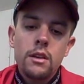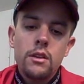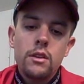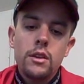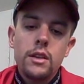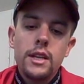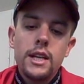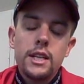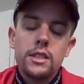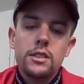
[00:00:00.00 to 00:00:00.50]
you
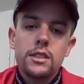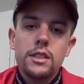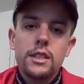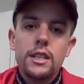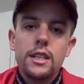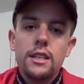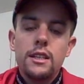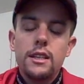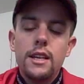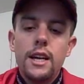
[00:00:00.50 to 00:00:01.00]
can actually
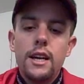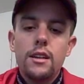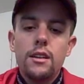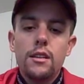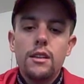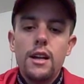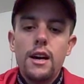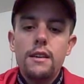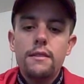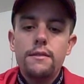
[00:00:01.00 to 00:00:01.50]
get it down a
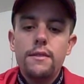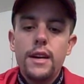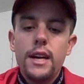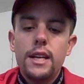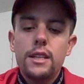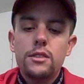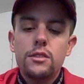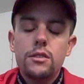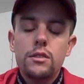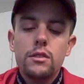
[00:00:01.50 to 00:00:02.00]
lot
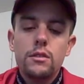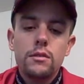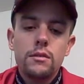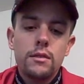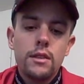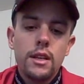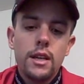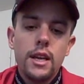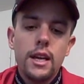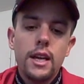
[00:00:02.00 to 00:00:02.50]
faster,
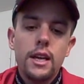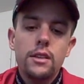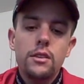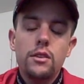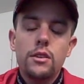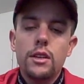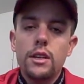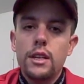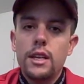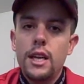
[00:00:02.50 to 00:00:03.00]
and
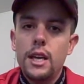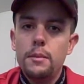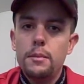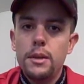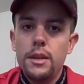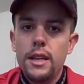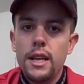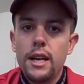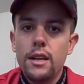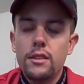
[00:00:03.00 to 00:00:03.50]
you can keep
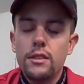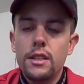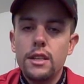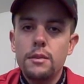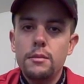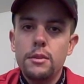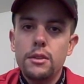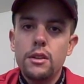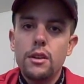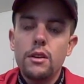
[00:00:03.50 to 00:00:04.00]
it down
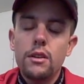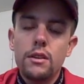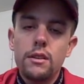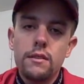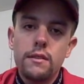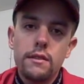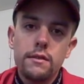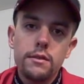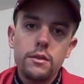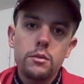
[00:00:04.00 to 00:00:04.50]
deep.
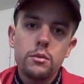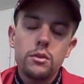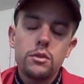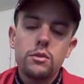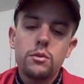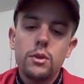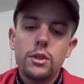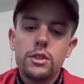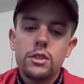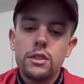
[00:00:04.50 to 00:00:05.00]
If you were
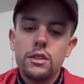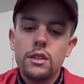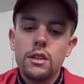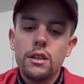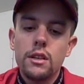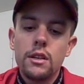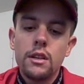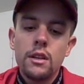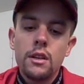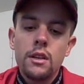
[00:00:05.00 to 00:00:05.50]
twitching
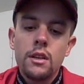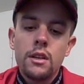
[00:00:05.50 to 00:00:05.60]
the